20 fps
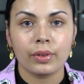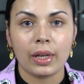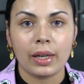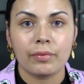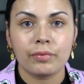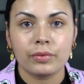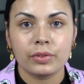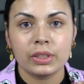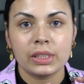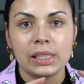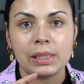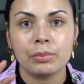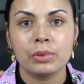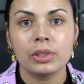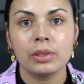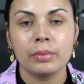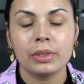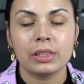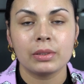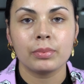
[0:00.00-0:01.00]
I've seemed
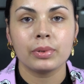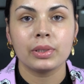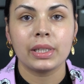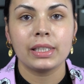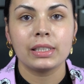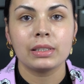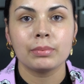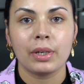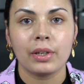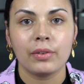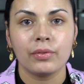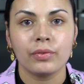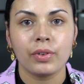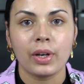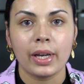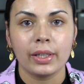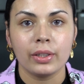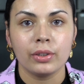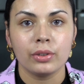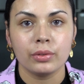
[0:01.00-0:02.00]
to misplace my
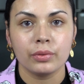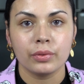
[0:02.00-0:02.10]
final